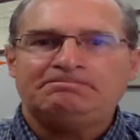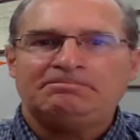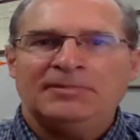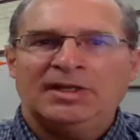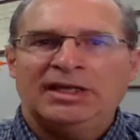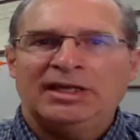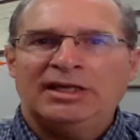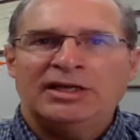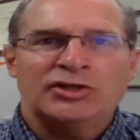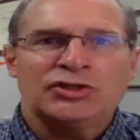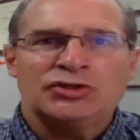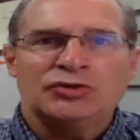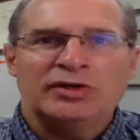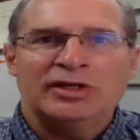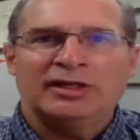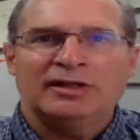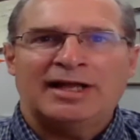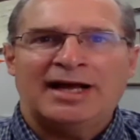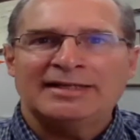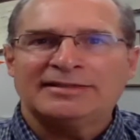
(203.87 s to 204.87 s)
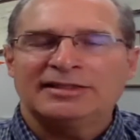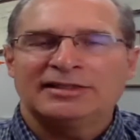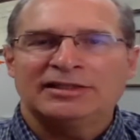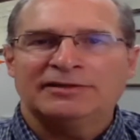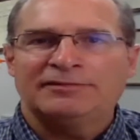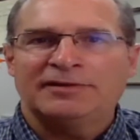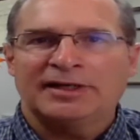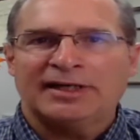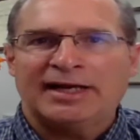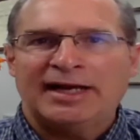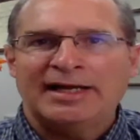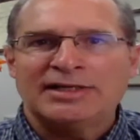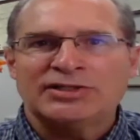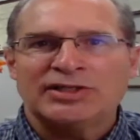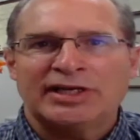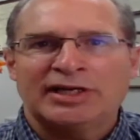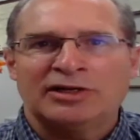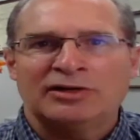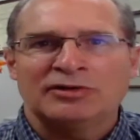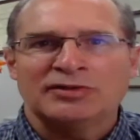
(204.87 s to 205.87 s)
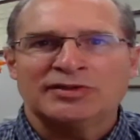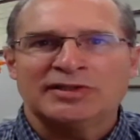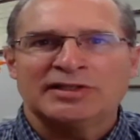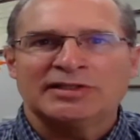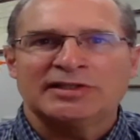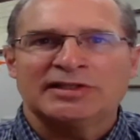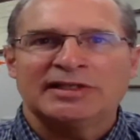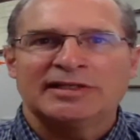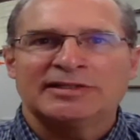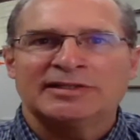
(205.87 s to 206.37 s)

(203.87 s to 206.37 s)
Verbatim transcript: He is shooting lots of different kinds of arrows, isn't he?